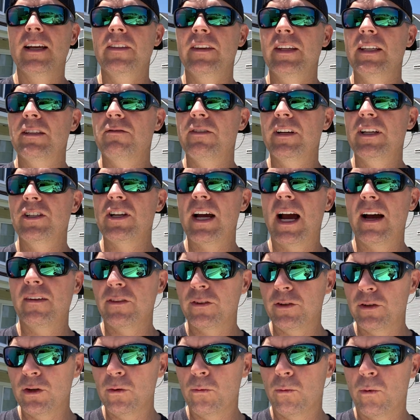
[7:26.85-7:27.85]
these fish have
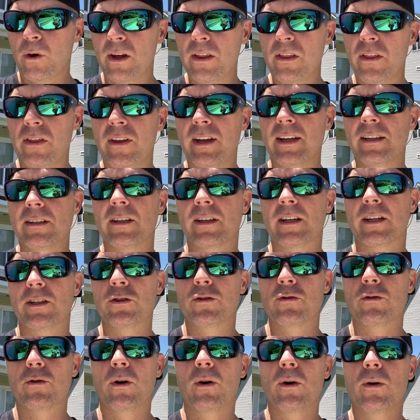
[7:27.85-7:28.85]
to do one thing to
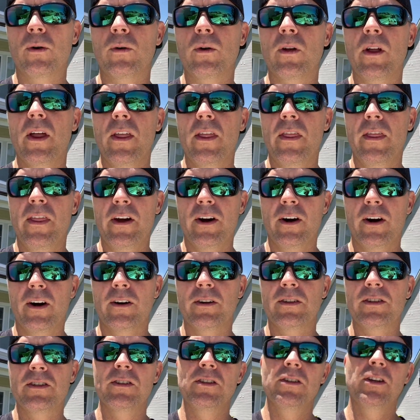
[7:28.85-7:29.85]
control
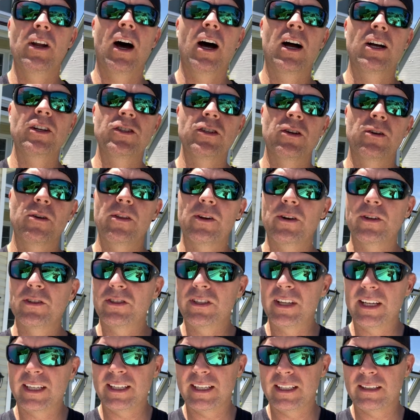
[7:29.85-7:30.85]
their nausea or their
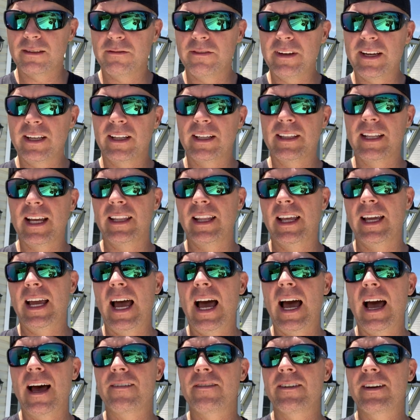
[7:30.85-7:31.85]
sickness feeling that they
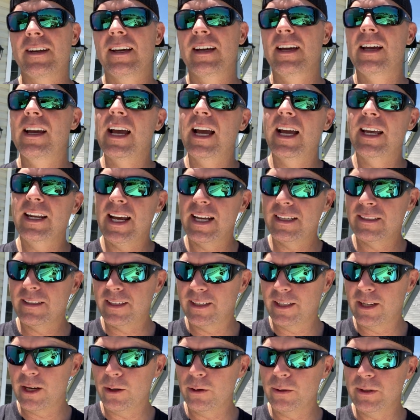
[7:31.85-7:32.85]
have, and that's
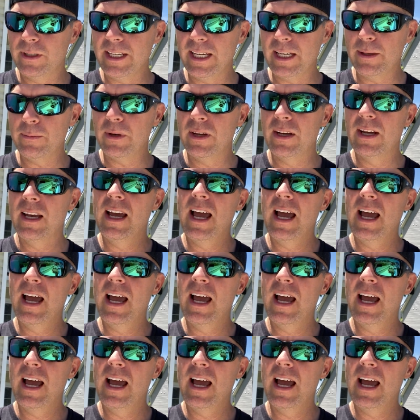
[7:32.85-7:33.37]
to go deep.